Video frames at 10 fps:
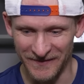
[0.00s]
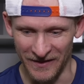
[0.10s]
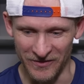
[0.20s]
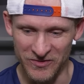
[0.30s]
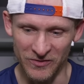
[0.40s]

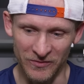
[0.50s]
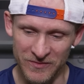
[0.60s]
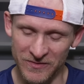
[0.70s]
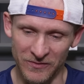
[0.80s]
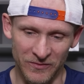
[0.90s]
yeah, they're two
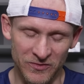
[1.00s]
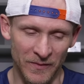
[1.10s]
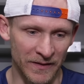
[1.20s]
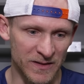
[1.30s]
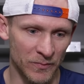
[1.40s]
two
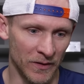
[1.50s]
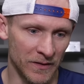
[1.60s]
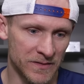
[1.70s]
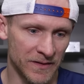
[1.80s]
tremendous players.